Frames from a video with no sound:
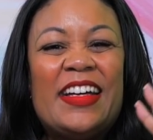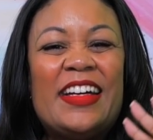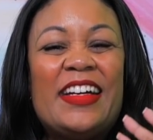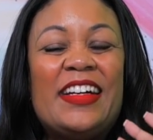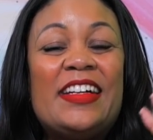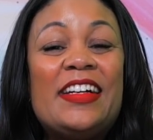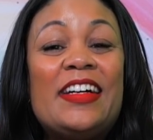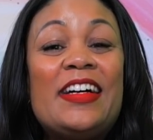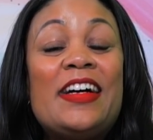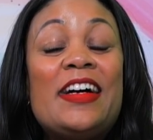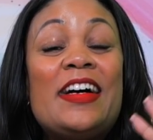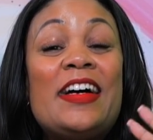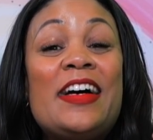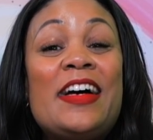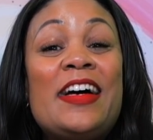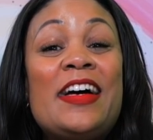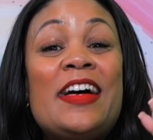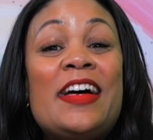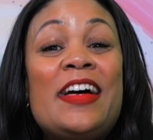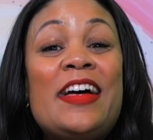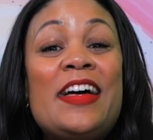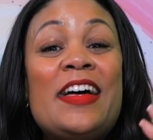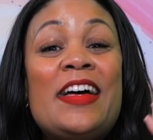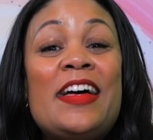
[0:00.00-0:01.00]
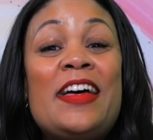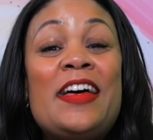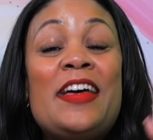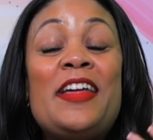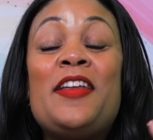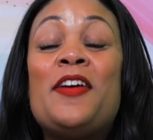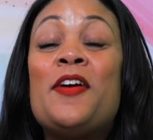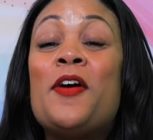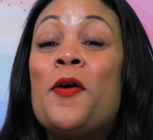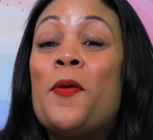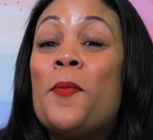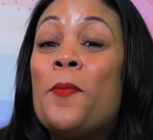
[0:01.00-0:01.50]
Good
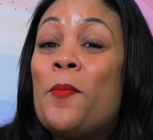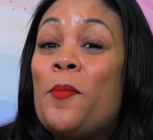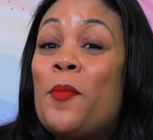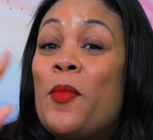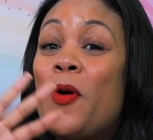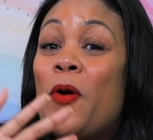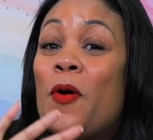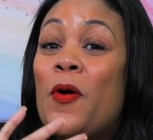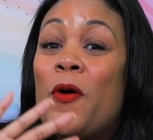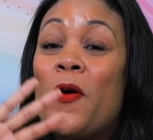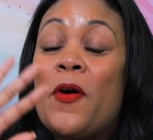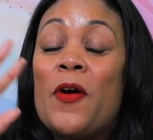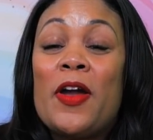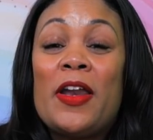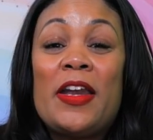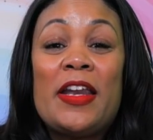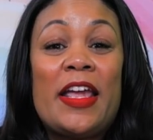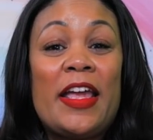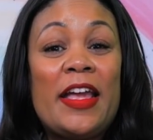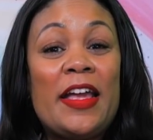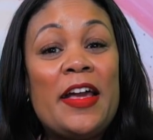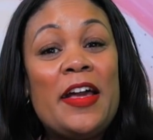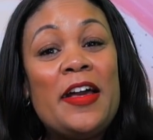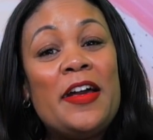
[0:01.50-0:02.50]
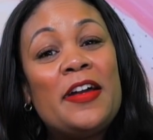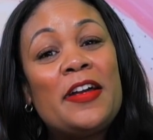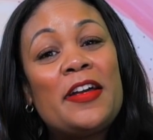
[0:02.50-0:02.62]
morning,